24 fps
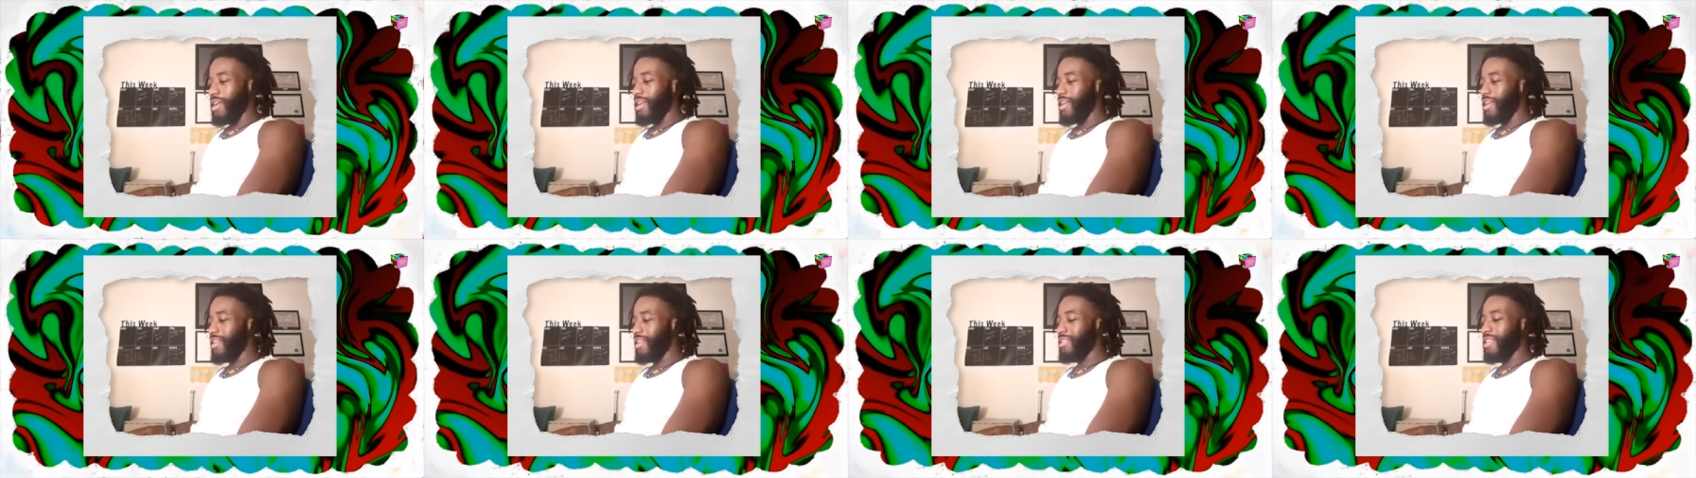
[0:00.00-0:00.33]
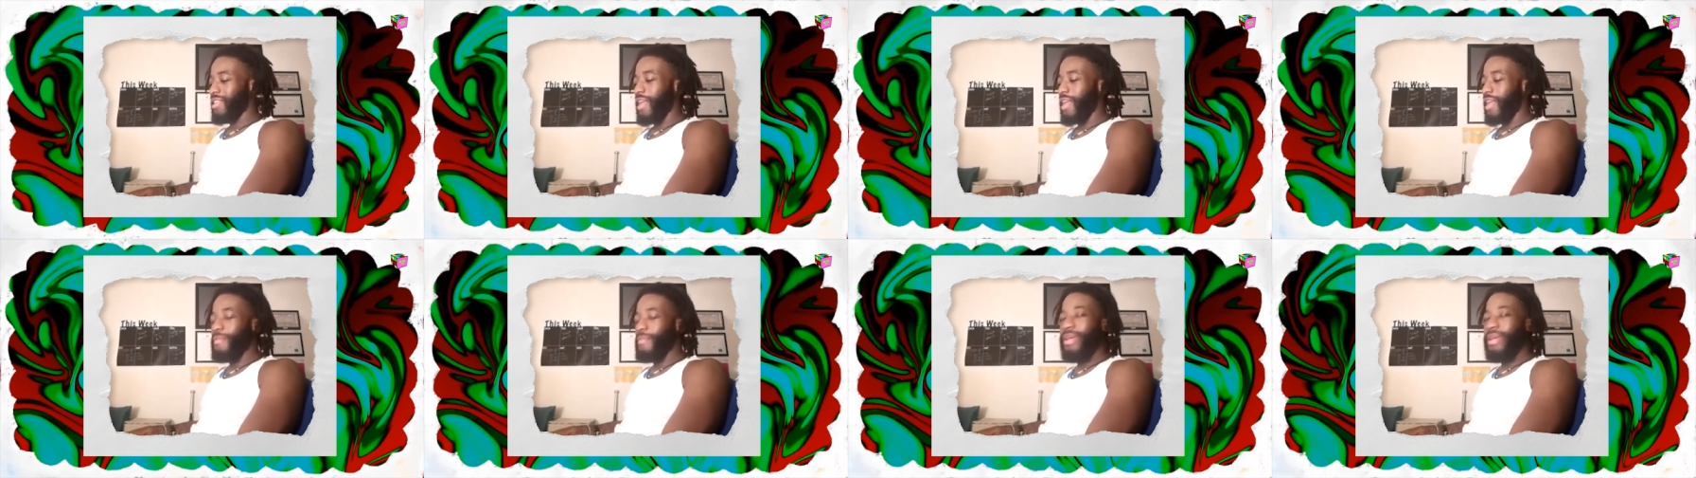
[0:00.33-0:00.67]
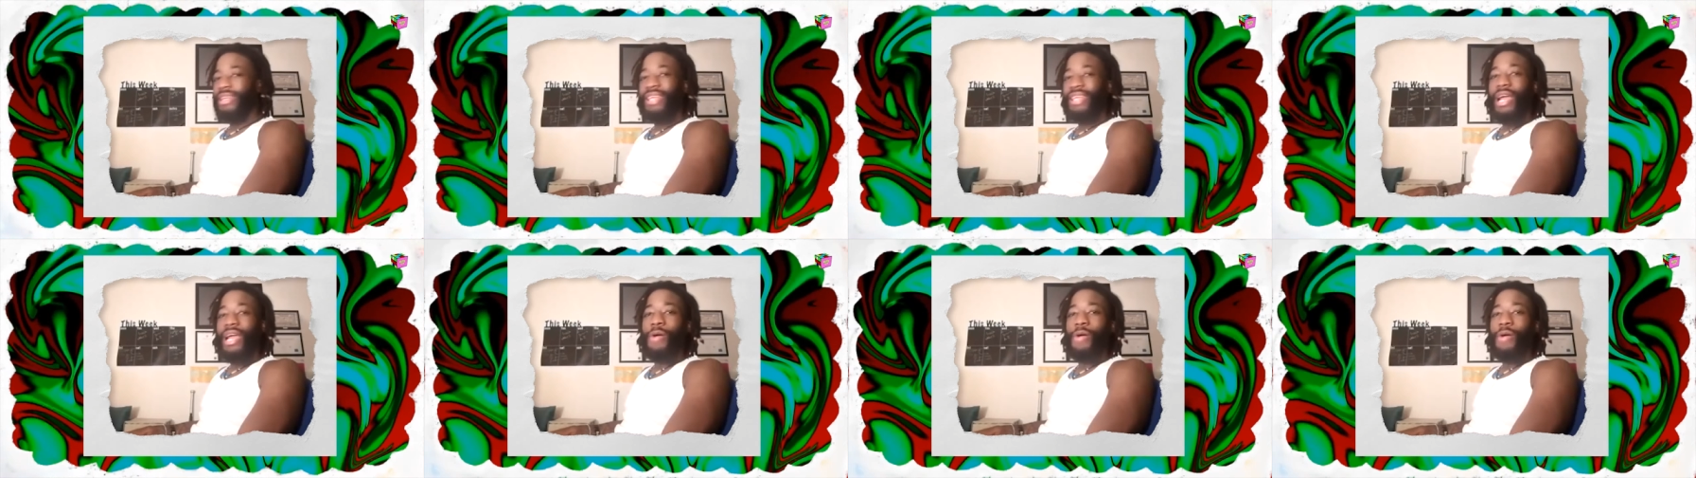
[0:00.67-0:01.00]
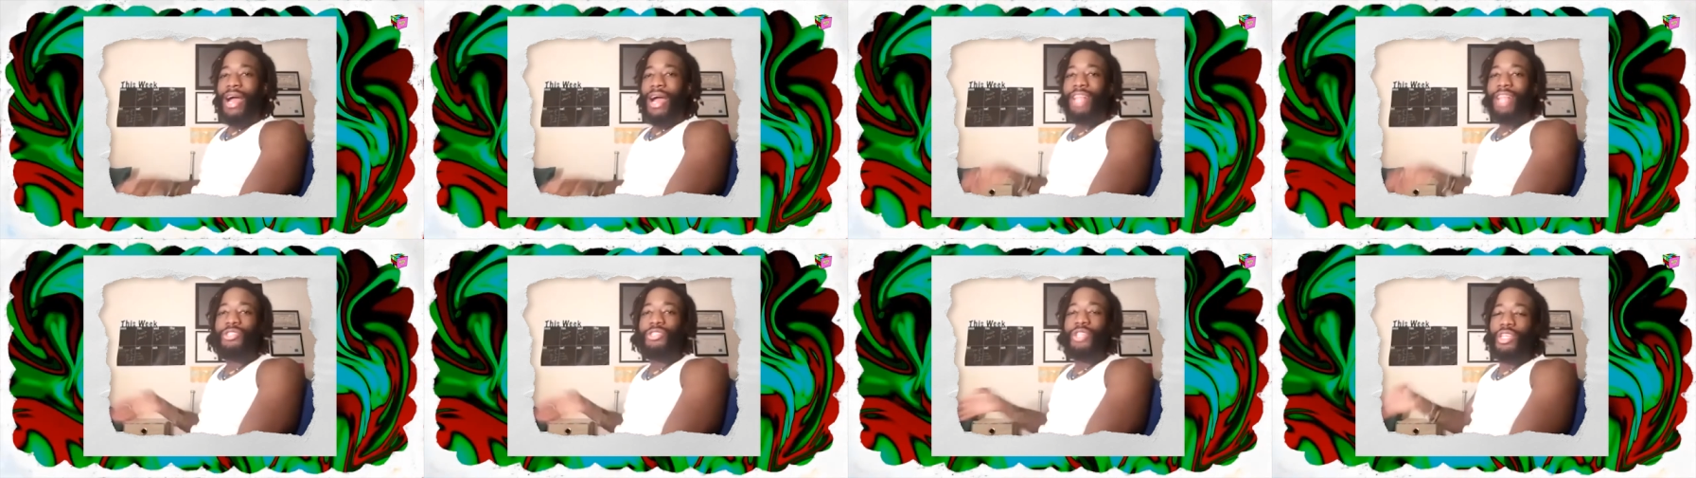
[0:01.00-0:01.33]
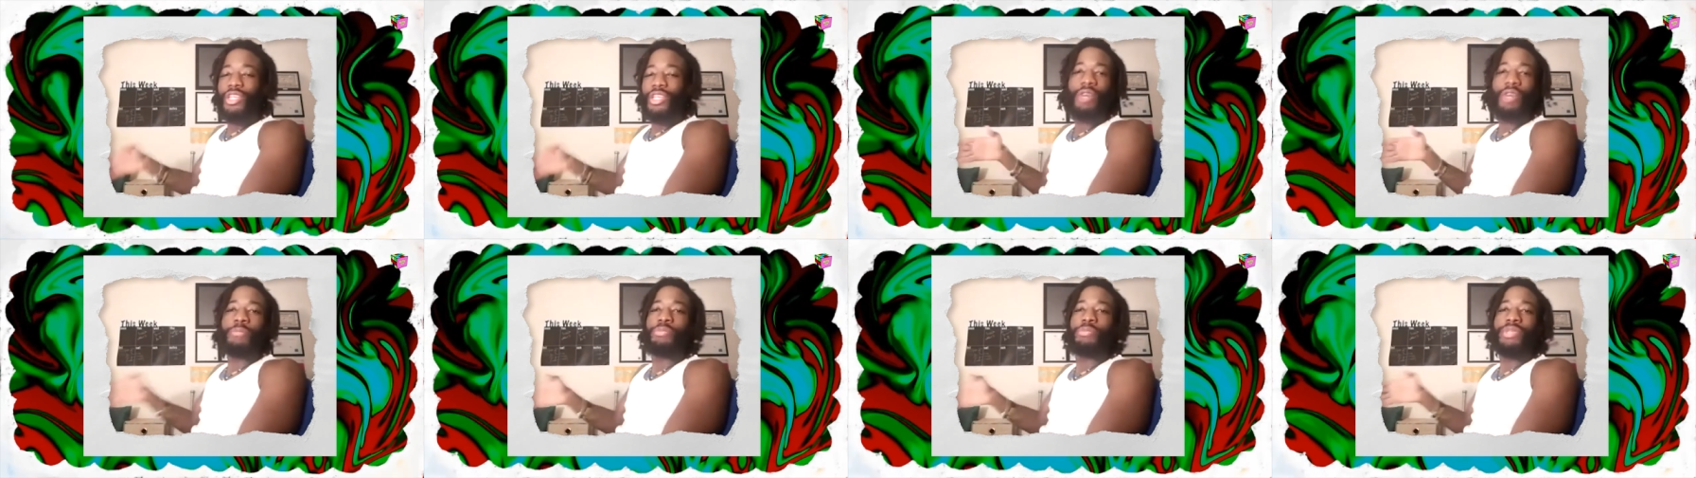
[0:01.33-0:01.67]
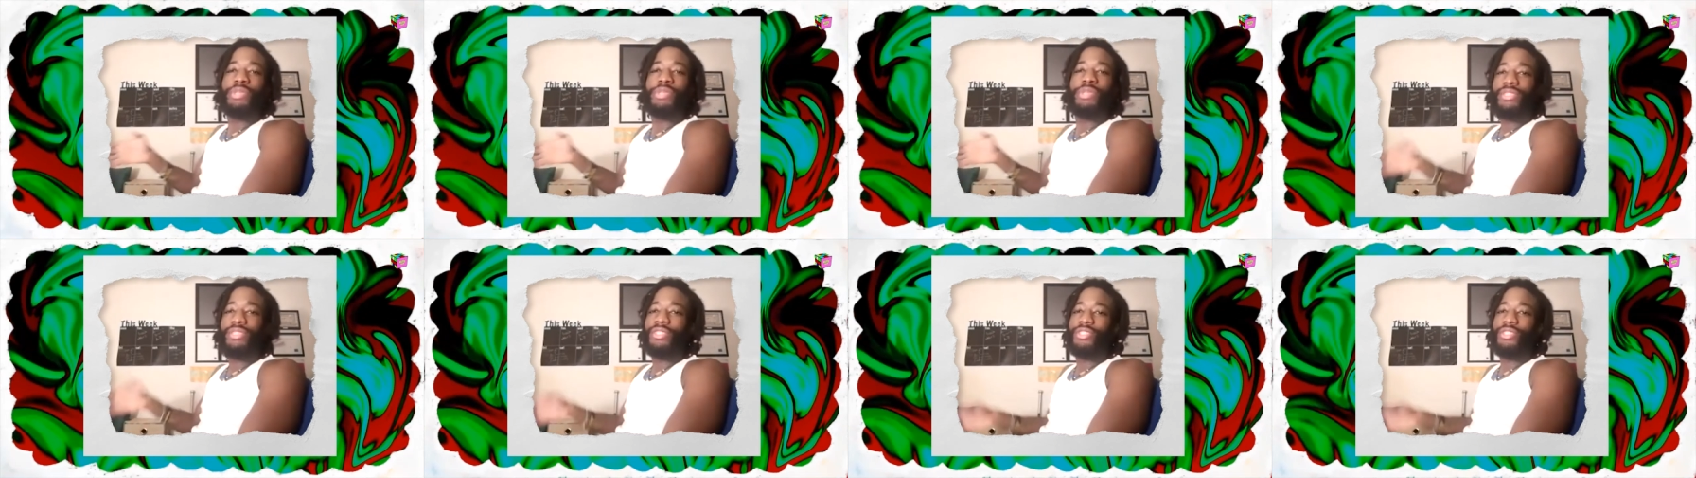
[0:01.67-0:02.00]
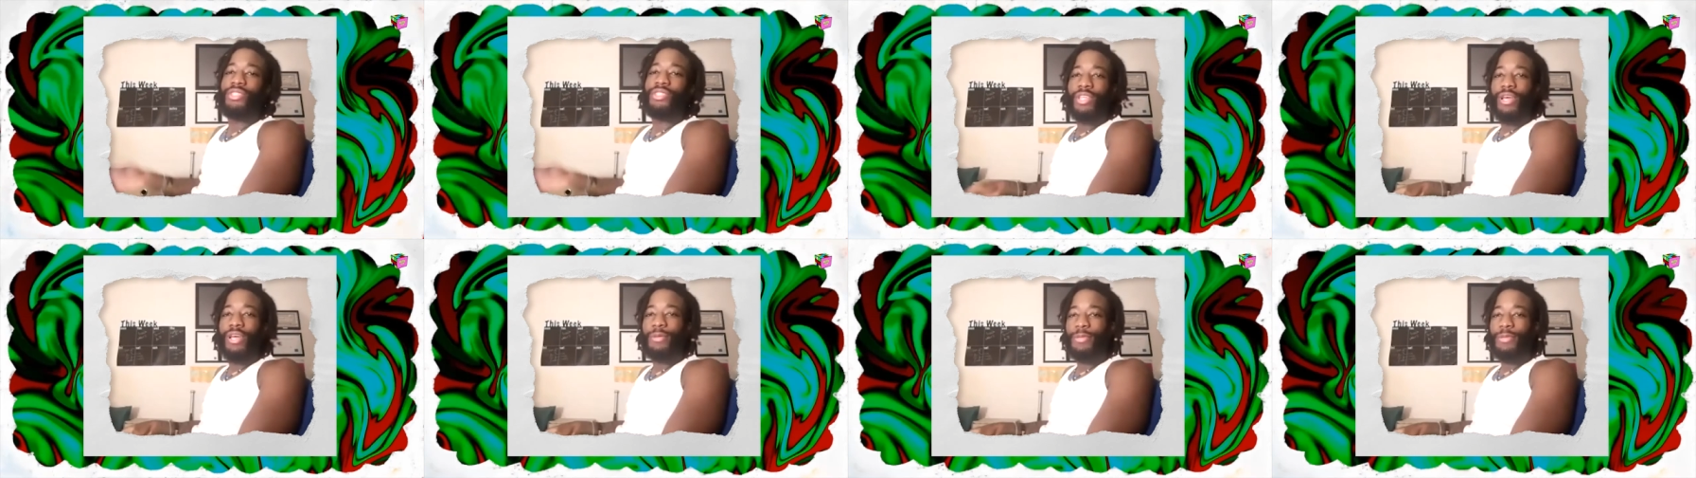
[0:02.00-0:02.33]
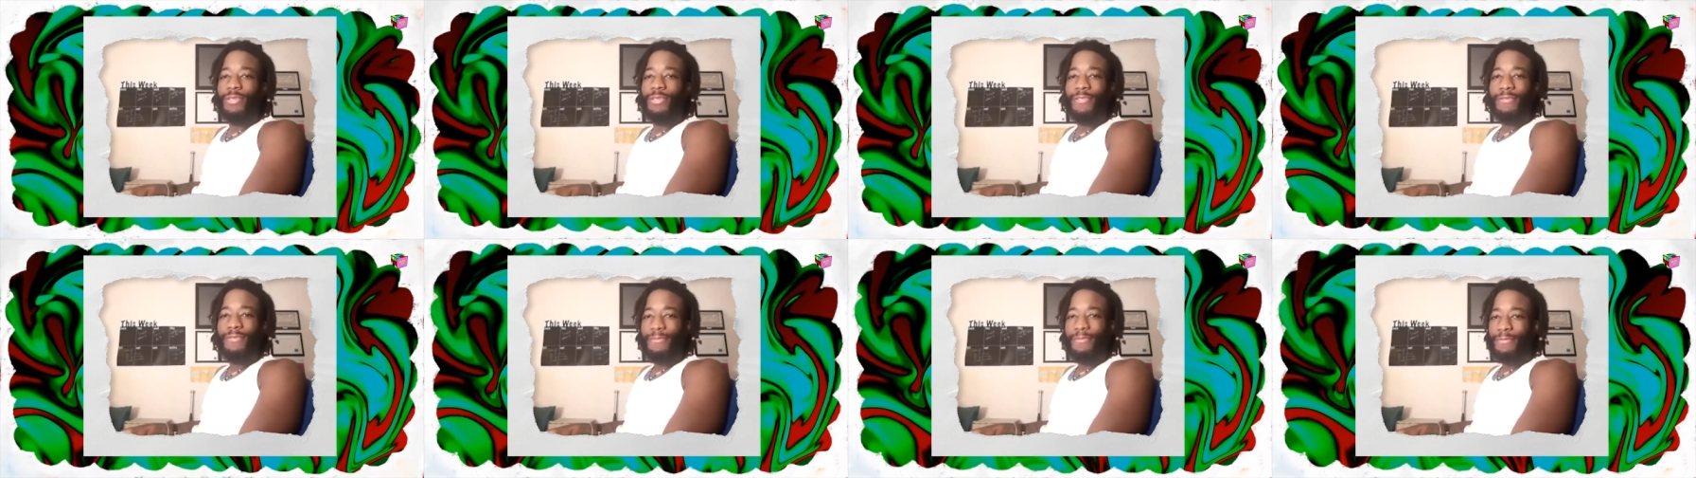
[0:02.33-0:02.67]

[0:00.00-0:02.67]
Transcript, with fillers: It's like, man, guy, we're actually competing. Do you know what I mean?